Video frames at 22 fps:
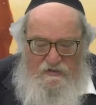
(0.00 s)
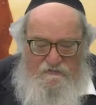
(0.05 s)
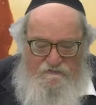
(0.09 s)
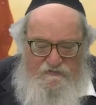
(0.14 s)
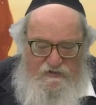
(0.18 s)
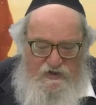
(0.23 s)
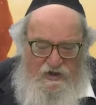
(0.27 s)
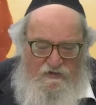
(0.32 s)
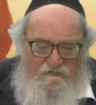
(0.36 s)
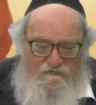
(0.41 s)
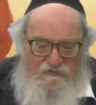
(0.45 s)

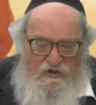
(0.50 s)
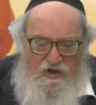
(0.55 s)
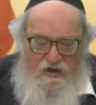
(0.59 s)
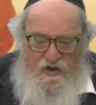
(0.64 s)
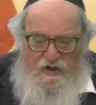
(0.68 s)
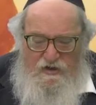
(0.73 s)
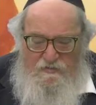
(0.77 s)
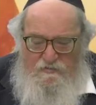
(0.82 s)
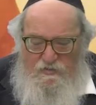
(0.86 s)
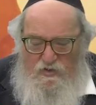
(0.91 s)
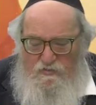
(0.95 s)

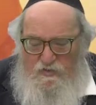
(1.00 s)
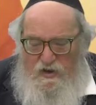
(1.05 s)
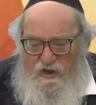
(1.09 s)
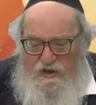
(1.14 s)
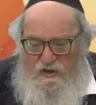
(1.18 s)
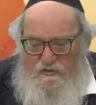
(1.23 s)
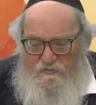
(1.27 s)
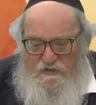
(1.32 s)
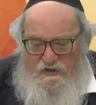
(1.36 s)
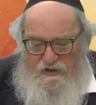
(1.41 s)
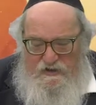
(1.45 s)
V'yavai
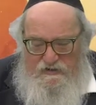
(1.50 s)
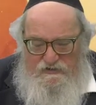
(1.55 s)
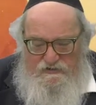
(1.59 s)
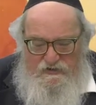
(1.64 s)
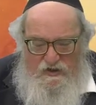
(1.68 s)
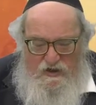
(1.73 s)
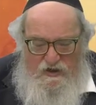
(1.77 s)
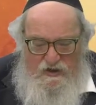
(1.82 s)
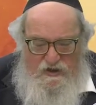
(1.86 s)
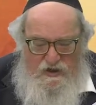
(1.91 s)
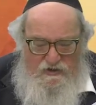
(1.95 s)
marayim
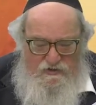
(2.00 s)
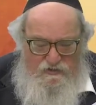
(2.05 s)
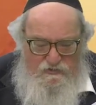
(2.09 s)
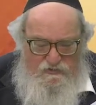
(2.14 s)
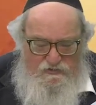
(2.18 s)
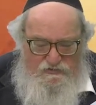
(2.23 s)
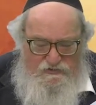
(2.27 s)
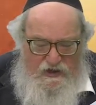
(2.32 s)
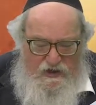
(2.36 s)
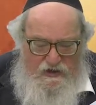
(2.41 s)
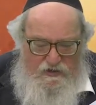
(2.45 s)
kitzai, and you
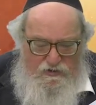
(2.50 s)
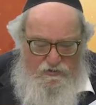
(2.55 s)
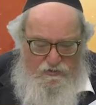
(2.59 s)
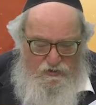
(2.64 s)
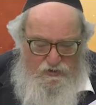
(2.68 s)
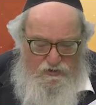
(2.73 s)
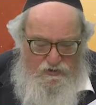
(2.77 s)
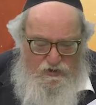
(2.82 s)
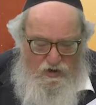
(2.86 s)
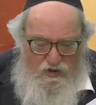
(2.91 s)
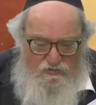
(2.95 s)
say you
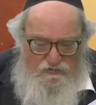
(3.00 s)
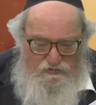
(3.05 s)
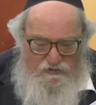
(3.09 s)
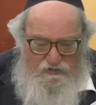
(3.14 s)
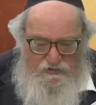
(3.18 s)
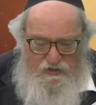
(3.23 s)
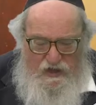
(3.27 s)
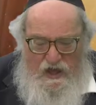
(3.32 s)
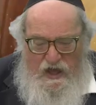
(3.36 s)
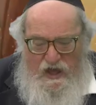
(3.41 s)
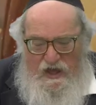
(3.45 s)
could go to
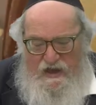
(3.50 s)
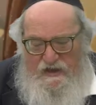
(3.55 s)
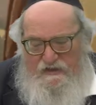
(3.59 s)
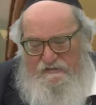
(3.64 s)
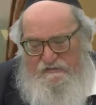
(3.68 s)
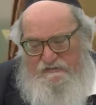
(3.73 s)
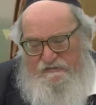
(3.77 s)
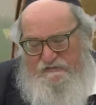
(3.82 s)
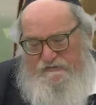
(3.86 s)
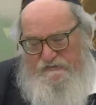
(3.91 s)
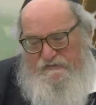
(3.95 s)
the
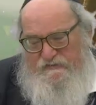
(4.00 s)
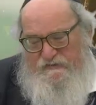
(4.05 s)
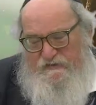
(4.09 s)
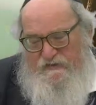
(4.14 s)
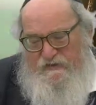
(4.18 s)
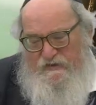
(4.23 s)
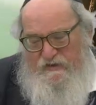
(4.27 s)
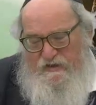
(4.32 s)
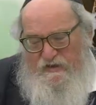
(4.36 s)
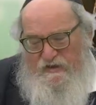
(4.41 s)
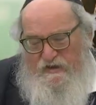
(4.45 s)
heights.
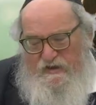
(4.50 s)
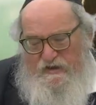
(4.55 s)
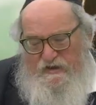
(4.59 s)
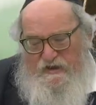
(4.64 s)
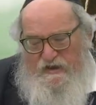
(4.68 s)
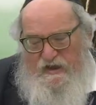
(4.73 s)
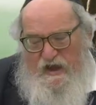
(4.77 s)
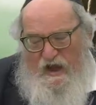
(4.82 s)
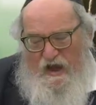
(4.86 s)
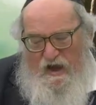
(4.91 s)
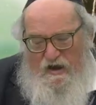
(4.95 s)

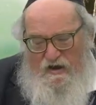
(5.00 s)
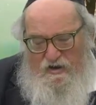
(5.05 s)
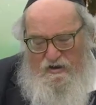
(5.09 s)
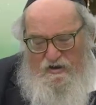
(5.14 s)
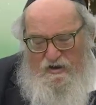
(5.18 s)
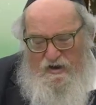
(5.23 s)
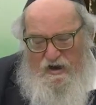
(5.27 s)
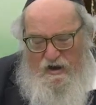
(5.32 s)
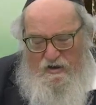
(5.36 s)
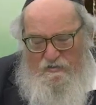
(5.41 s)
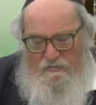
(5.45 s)
Yar
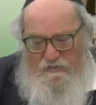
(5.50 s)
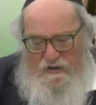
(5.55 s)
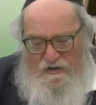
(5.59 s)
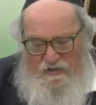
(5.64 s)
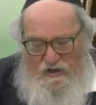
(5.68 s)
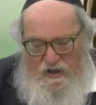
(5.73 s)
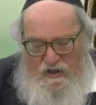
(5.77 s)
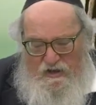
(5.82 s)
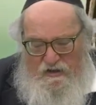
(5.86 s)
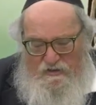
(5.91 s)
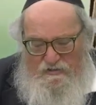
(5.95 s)

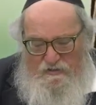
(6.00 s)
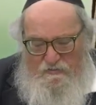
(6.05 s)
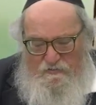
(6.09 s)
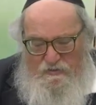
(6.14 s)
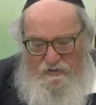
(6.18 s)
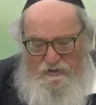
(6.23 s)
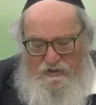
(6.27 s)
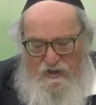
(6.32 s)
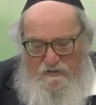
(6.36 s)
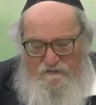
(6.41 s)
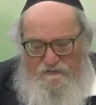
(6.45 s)
karmilai, the
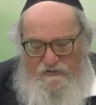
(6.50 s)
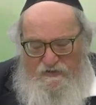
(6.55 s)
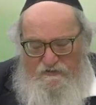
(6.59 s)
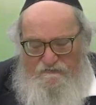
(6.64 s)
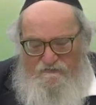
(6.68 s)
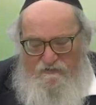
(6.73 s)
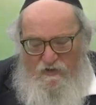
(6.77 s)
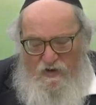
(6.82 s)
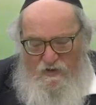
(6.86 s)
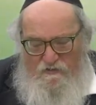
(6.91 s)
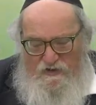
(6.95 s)
beloved
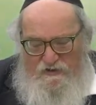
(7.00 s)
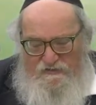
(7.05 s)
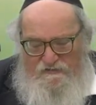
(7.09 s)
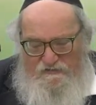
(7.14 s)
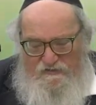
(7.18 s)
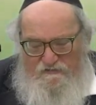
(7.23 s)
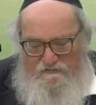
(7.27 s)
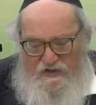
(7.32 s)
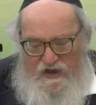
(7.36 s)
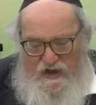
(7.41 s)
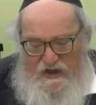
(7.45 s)
forest
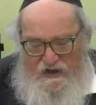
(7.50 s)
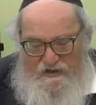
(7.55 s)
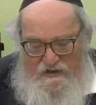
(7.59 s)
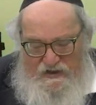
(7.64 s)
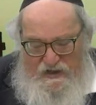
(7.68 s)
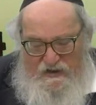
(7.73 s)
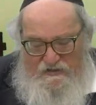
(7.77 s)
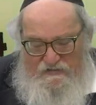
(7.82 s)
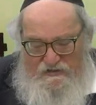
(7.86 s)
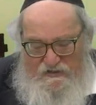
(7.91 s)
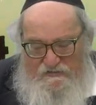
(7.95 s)
of God.
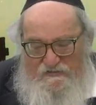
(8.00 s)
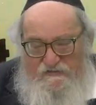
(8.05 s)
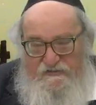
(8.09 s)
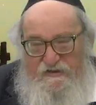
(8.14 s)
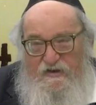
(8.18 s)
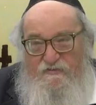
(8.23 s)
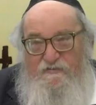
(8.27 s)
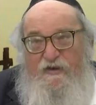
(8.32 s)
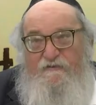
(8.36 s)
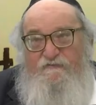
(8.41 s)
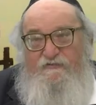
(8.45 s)
Again, this is a
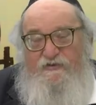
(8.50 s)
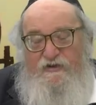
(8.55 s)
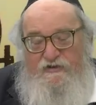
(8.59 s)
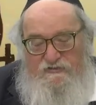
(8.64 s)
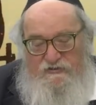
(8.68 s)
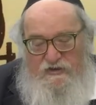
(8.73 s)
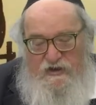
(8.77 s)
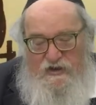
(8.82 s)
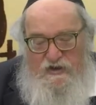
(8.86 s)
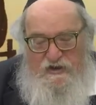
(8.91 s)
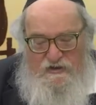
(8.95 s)

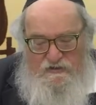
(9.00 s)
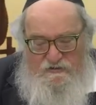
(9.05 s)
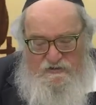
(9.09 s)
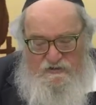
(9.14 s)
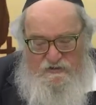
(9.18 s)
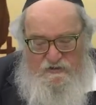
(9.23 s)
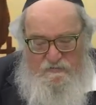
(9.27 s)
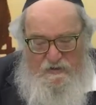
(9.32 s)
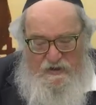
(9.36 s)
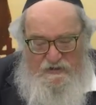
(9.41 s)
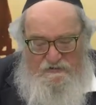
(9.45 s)
reference to
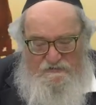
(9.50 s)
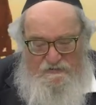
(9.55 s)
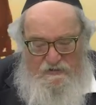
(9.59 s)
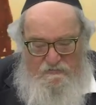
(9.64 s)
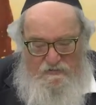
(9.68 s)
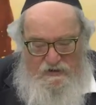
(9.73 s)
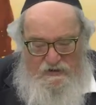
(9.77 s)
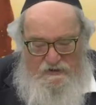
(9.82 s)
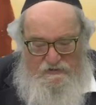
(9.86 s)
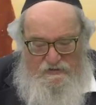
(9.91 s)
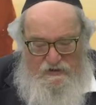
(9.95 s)
the Beis
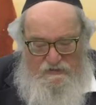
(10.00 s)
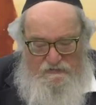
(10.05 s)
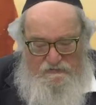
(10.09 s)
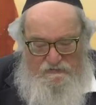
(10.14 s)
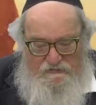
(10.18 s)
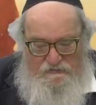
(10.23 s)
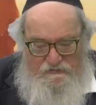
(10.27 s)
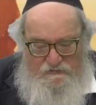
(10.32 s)
HaMikdash.